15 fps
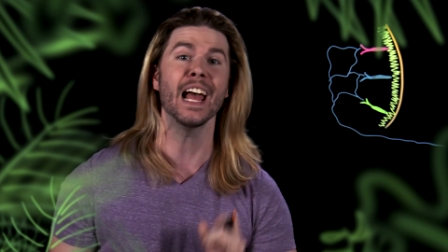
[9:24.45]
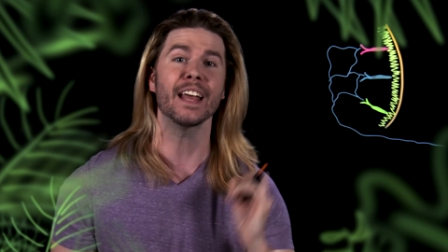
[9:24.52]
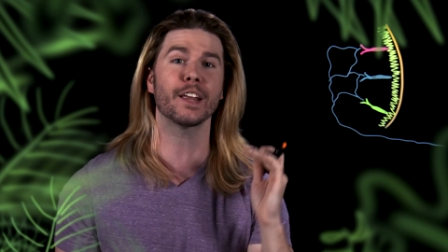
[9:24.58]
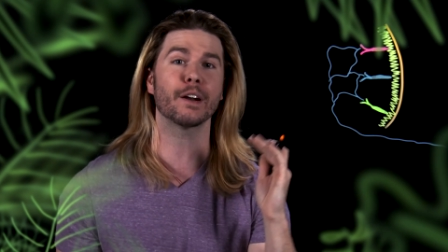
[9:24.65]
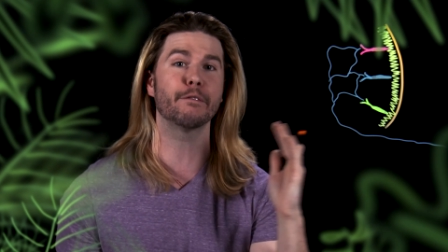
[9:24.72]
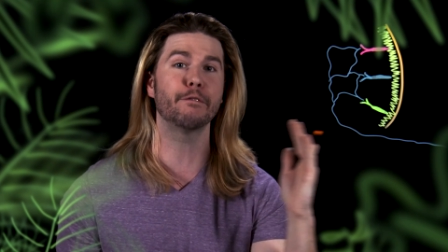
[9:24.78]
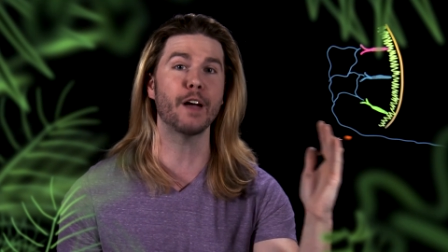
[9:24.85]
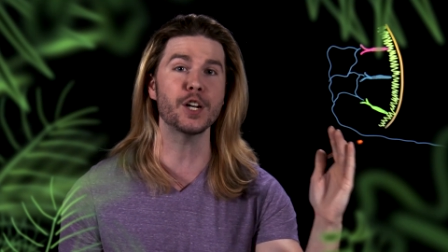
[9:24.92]

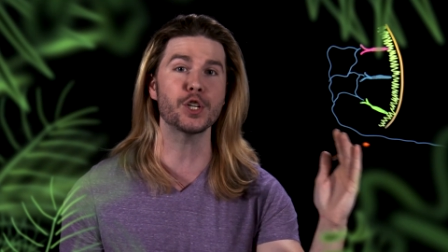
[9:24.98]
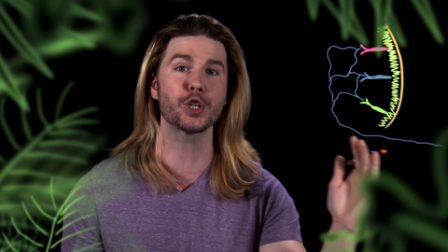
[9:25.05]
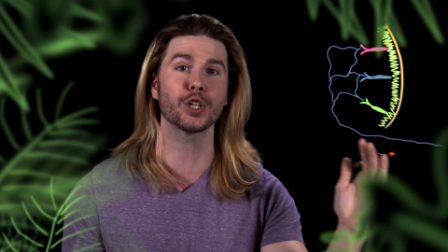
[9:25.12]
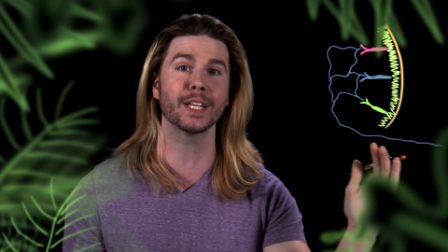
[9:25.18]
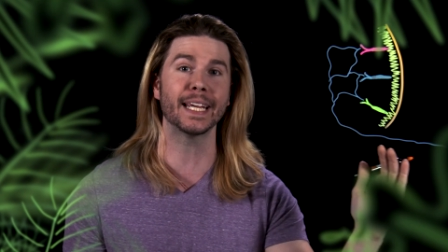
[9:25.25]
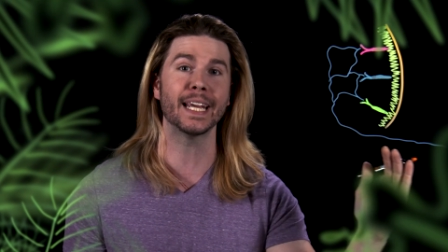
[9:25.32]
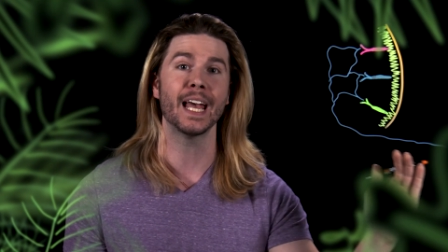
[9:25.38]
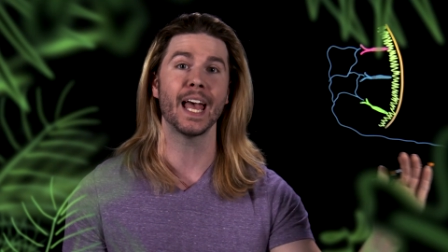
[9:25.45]
that
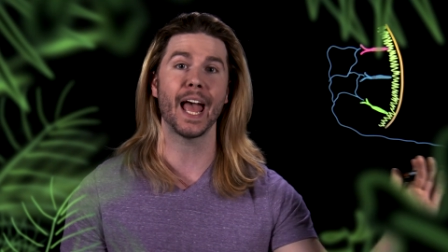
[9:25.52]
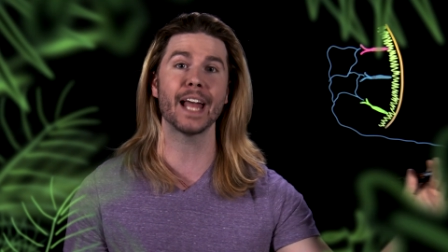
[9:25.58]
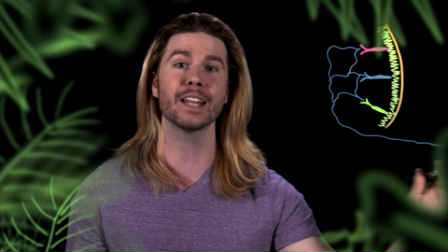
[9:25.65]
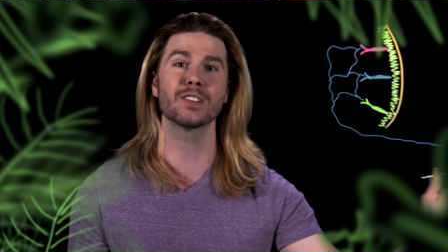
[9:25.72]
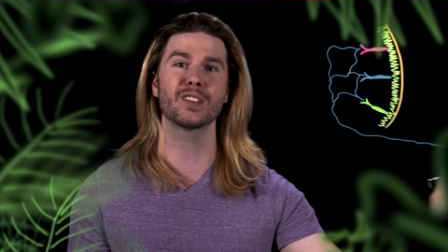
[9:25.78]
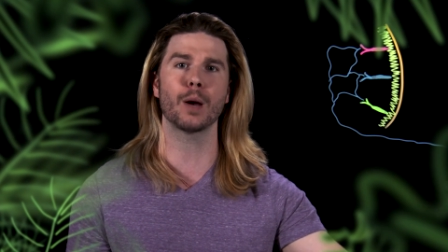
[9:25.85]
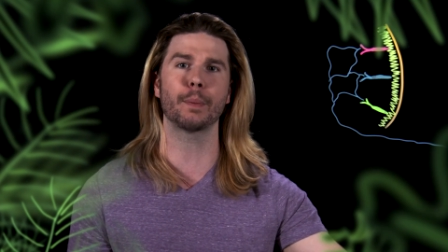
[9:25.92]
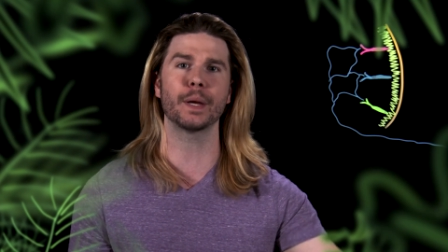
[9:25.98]
eventually
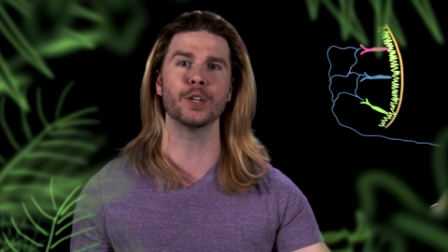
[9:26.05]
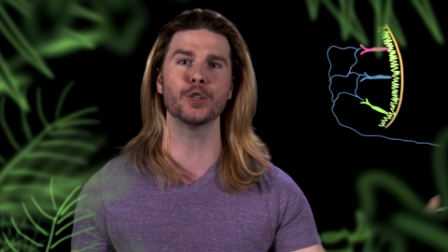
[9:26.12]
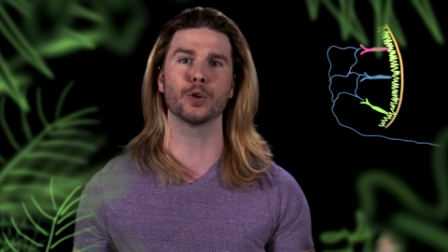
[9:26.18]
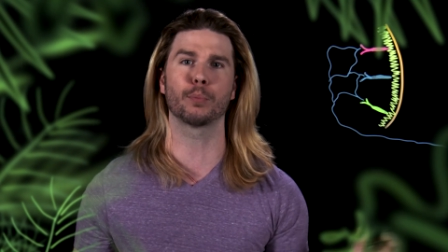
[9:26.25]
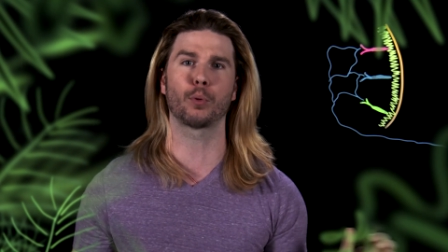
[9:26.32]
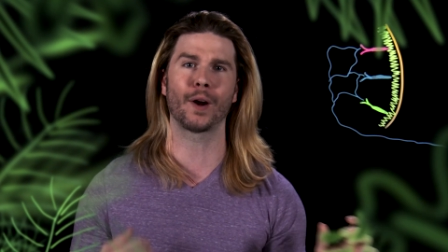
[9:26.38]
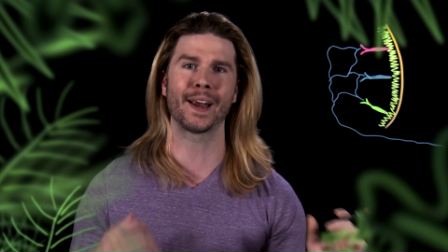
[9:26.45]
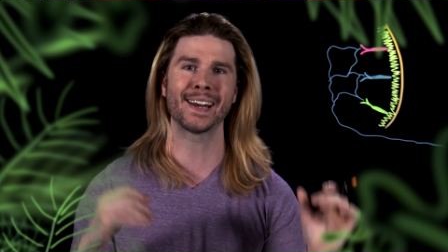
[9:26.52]
ends up in
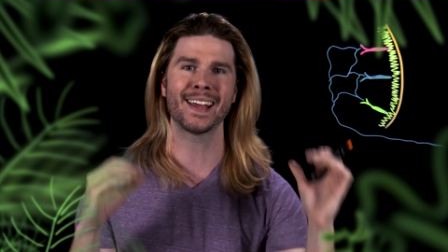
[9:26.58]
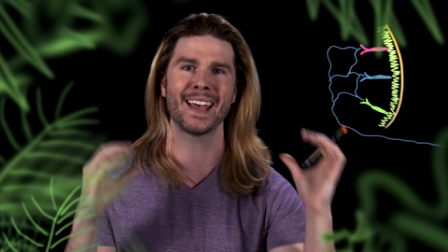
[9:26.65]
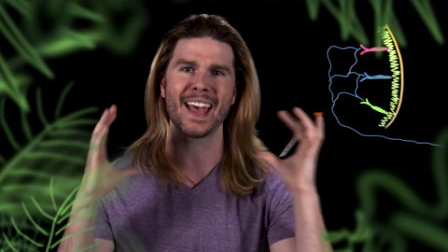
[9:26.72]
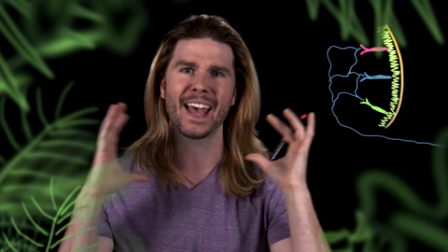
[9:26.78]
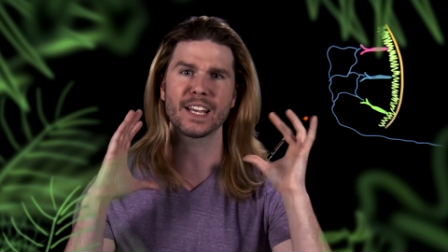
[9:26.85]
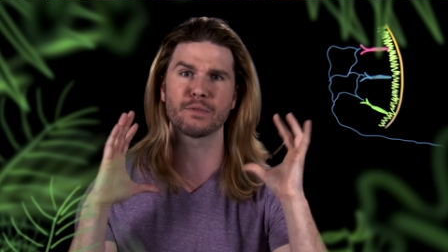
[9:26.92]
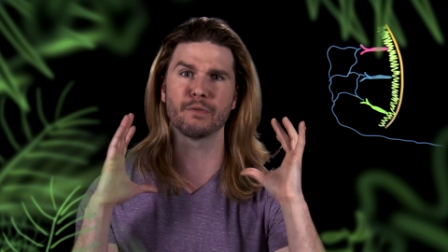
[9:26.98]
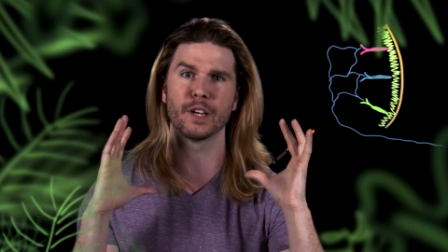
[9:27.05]
your brain
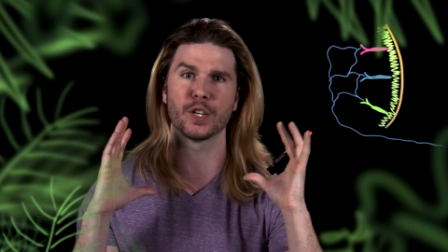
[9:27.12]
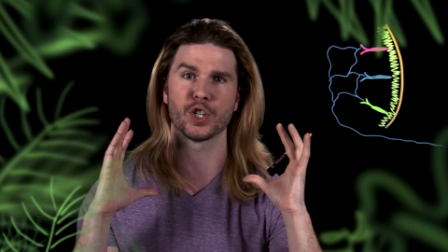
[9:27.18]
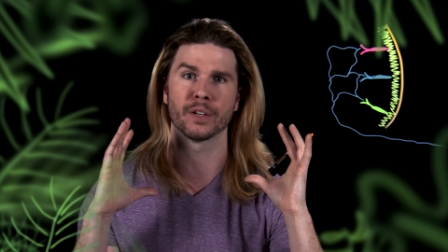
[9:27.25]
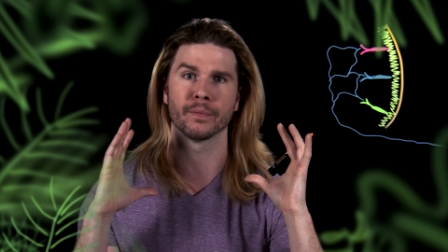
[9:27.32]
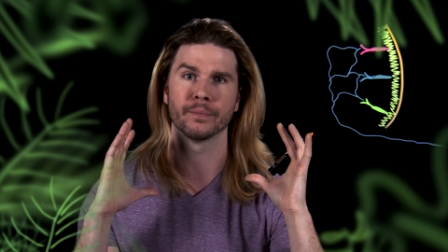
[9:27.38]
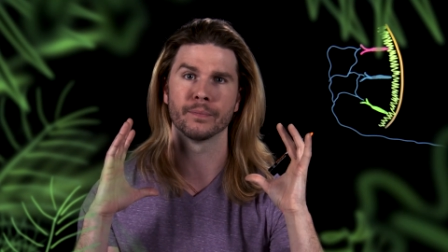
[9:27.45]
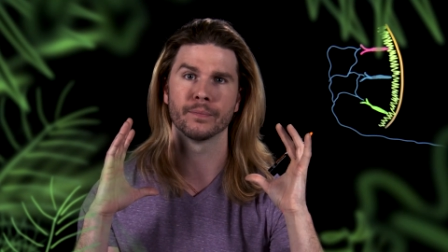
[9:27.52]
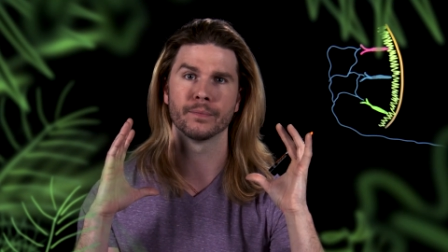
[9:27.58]
as vision.